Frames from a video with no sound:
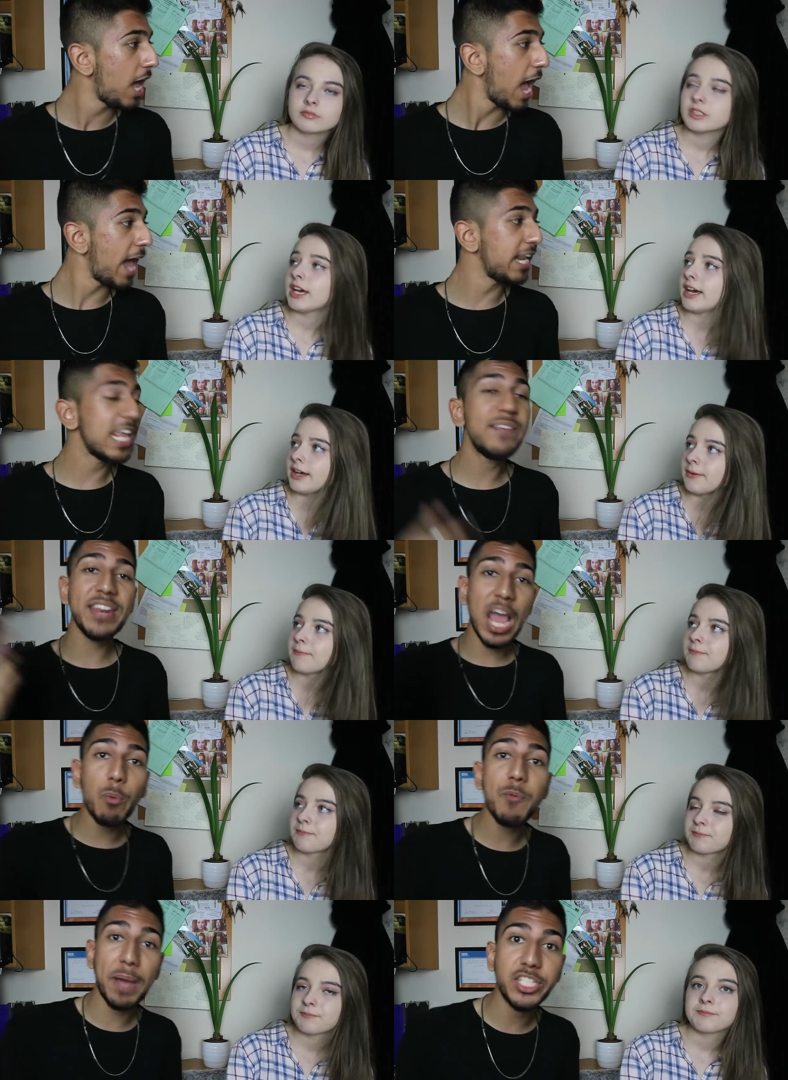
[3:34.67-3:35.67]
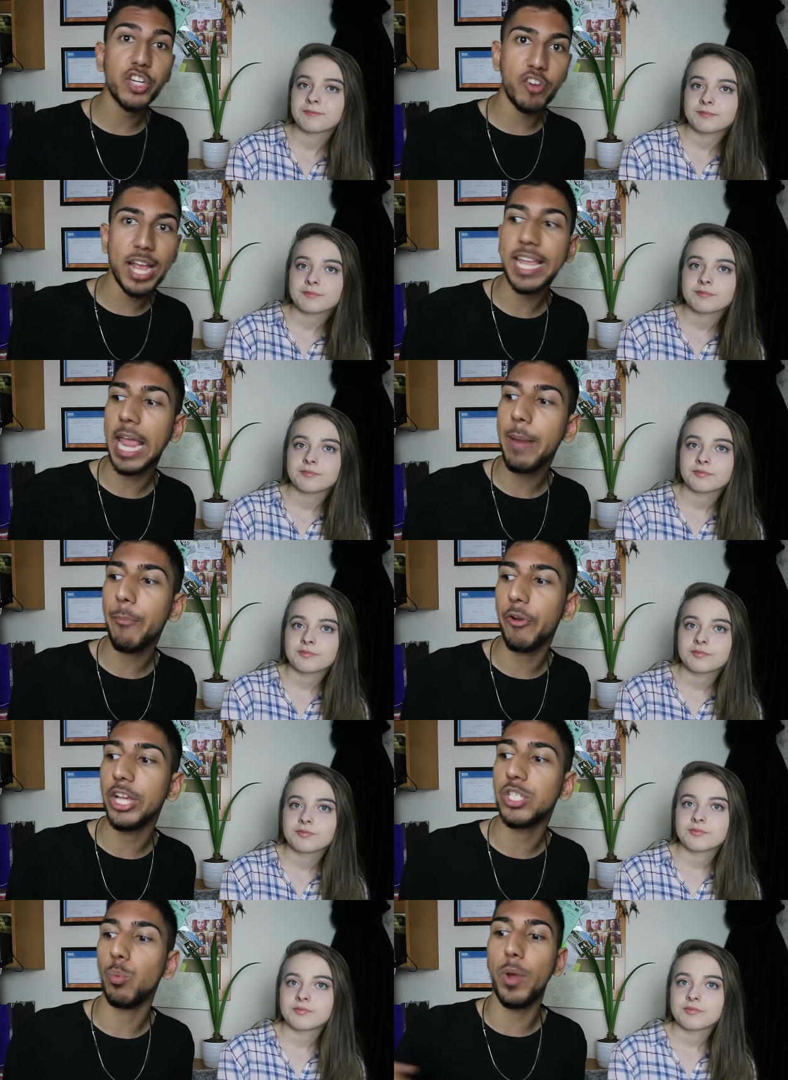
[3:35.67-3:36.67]
Speaker 1: Yeah. And even now with my degree at
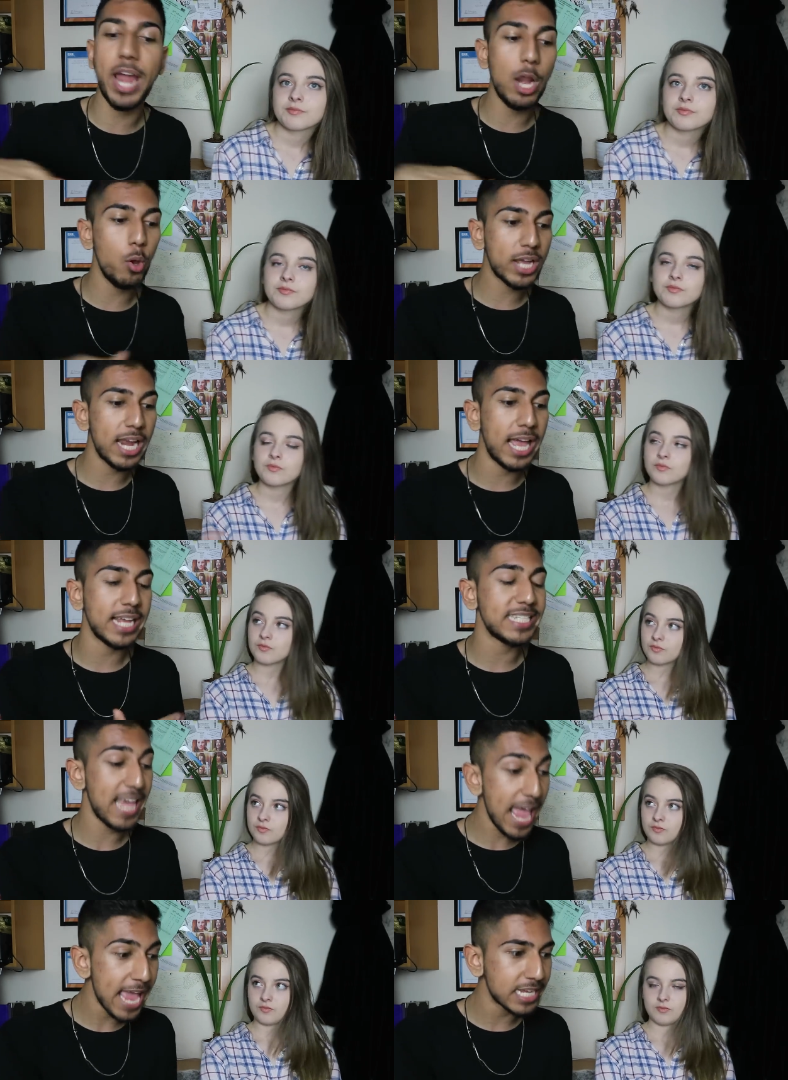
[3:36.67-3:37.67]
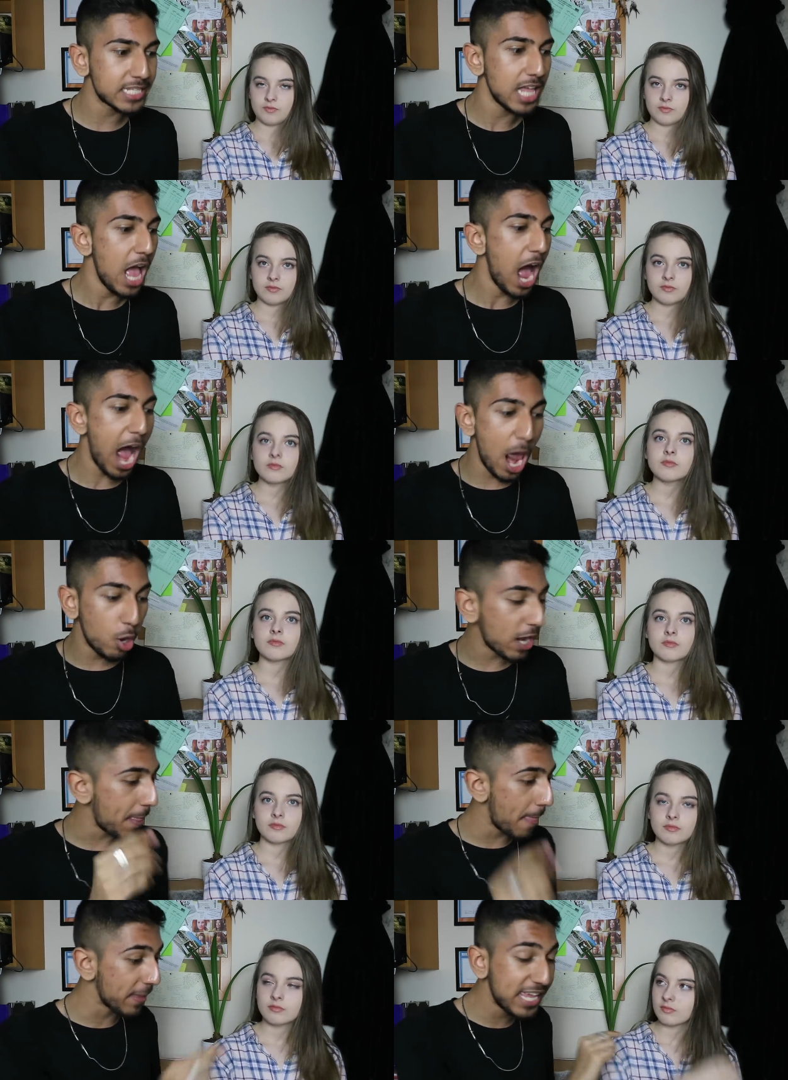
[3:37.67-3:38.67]
Cambridge, when I look at like text, I look at
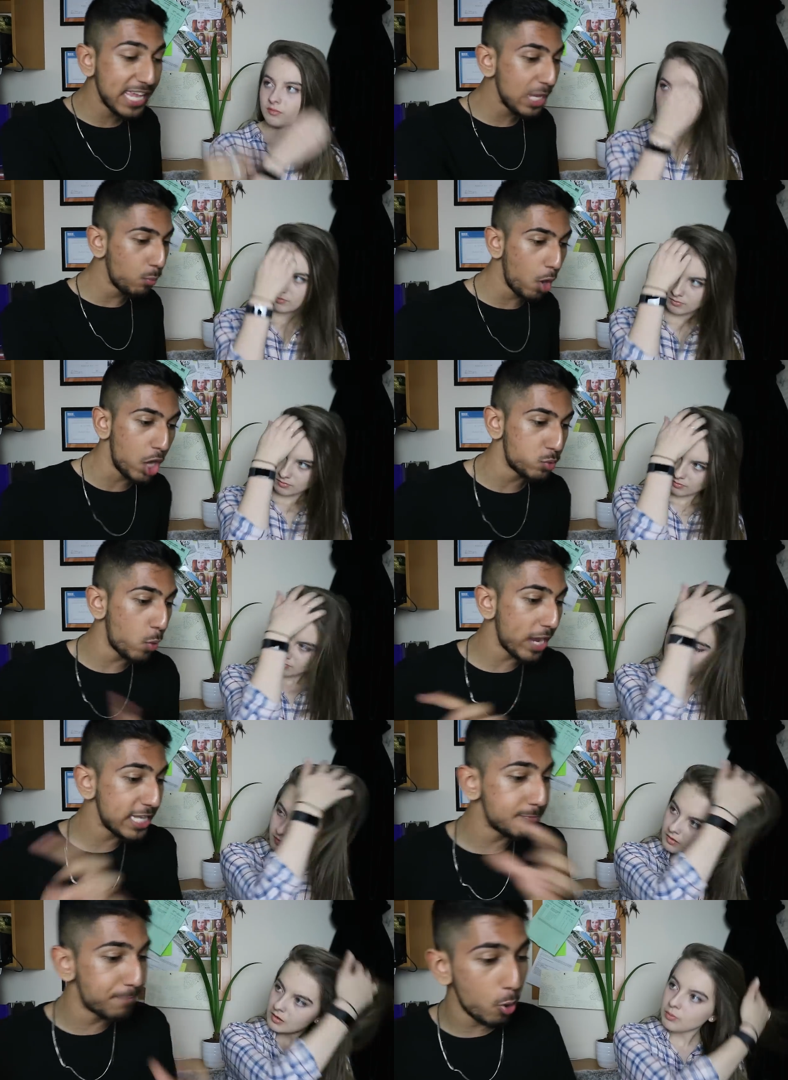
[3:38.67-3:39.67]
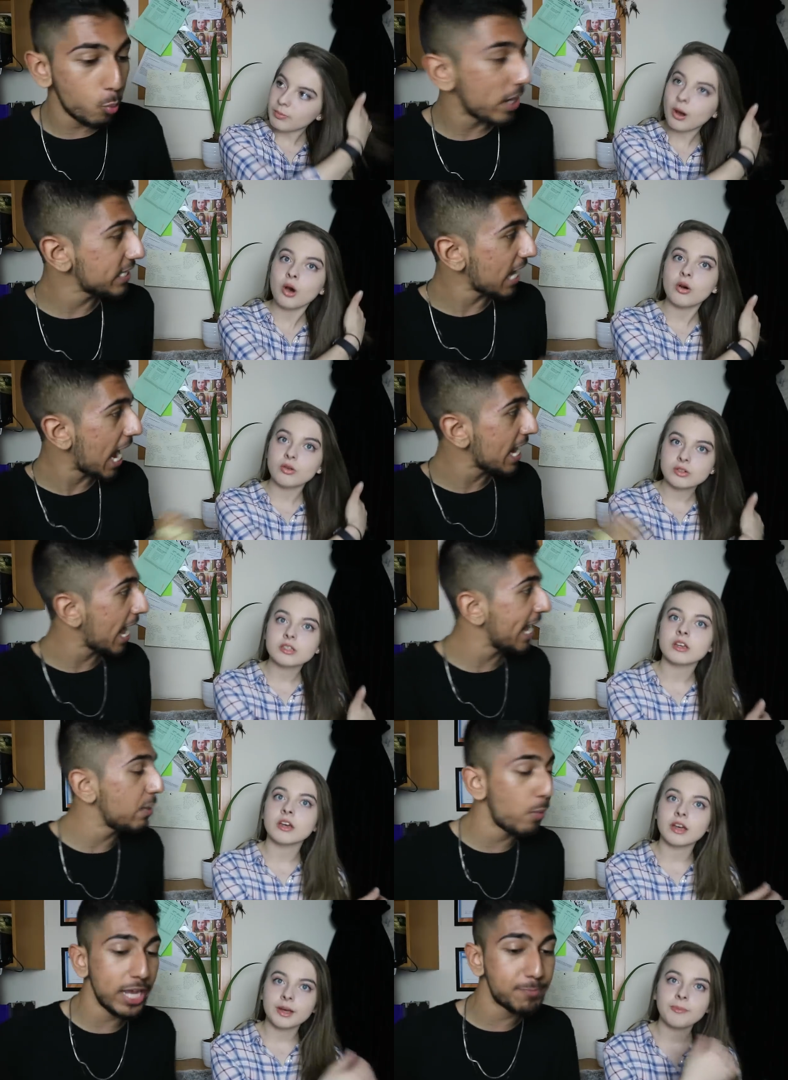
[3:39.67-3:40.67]
like the keywords, what is bold, what bold, is highlighted,
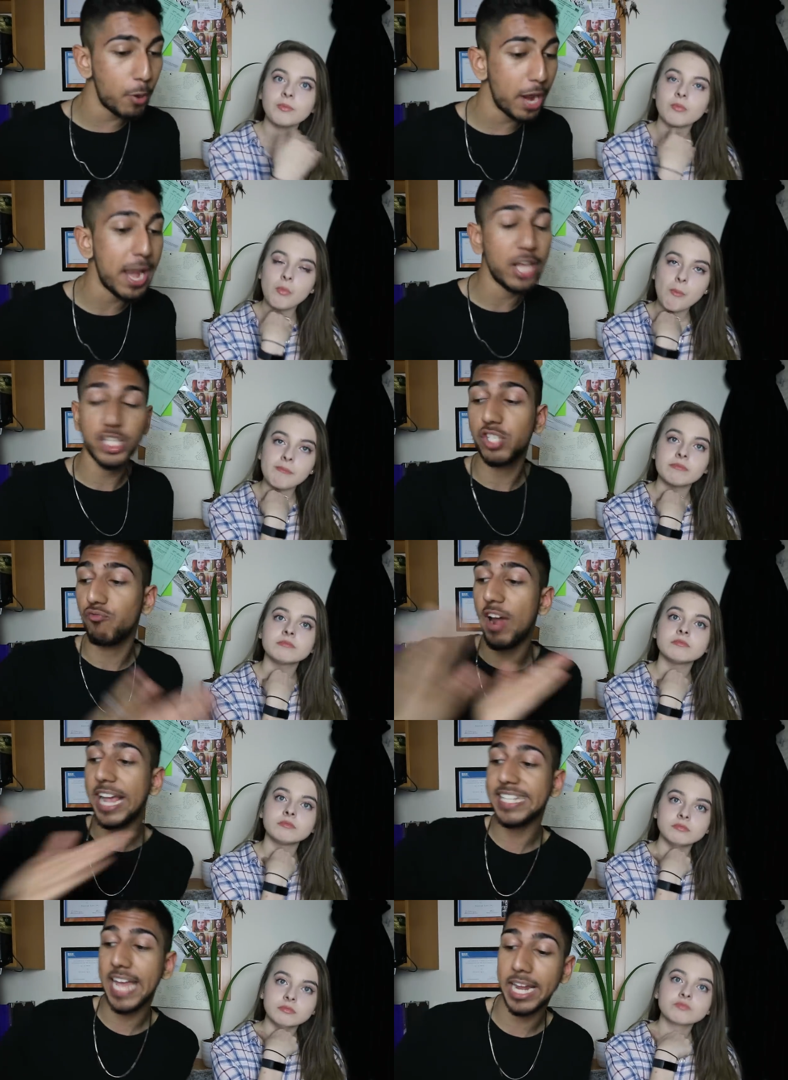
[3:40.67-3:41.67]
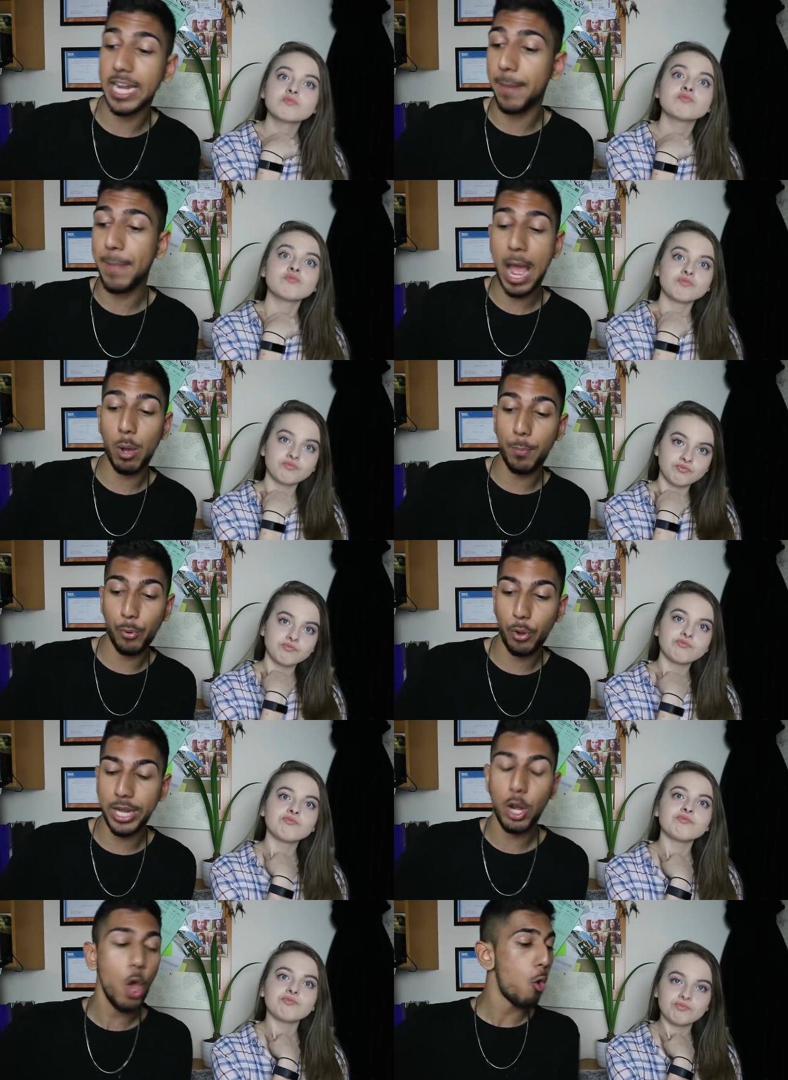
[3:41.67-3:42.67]
yeah. what is bold, and I just write it down in a
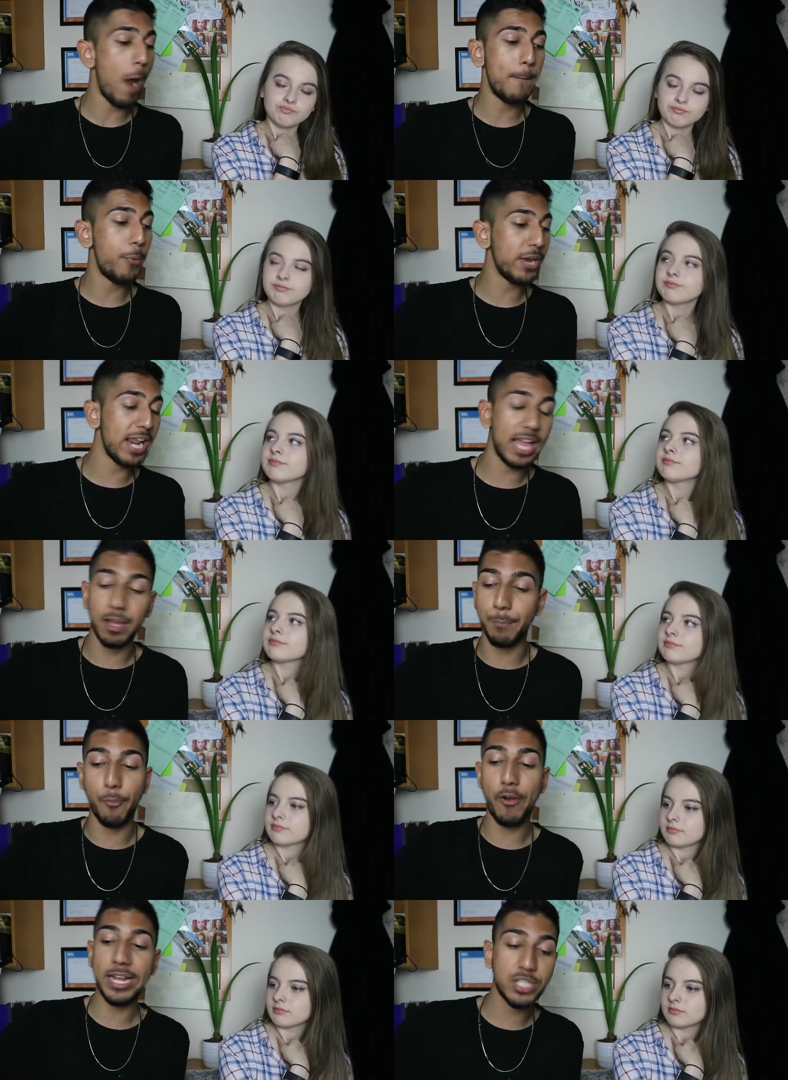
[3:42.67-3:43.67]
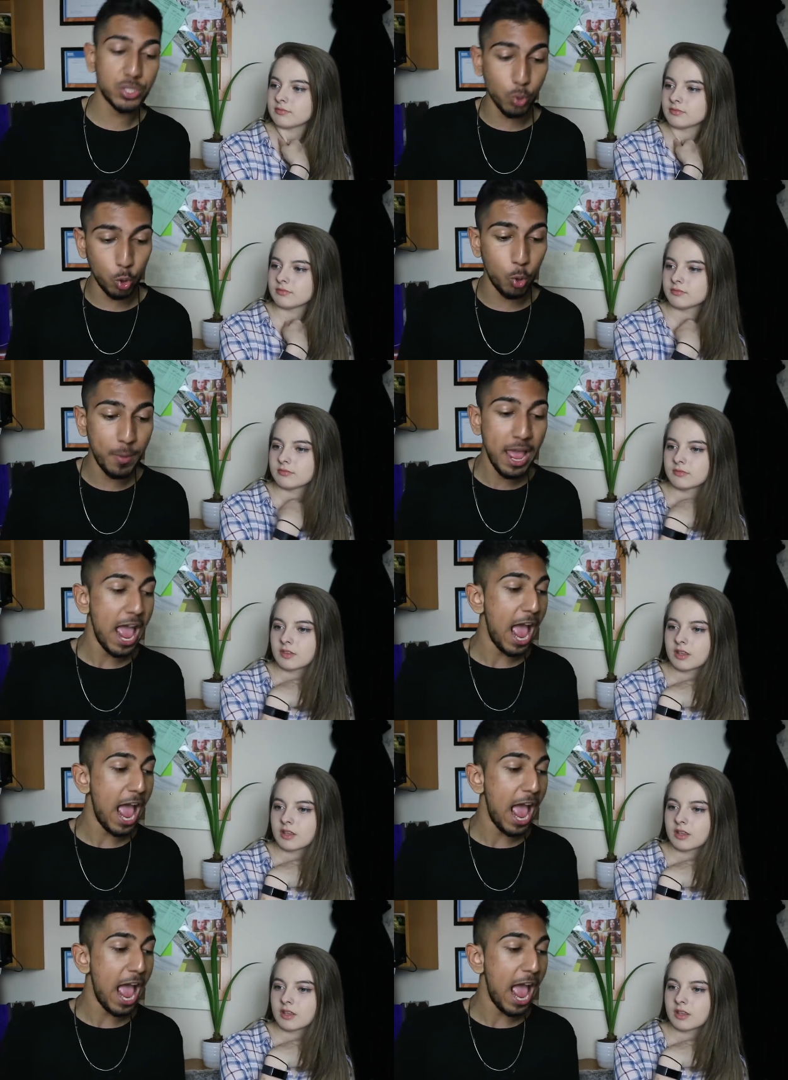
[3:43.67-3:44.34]
PowerPoint, or I put it in like a brainstorm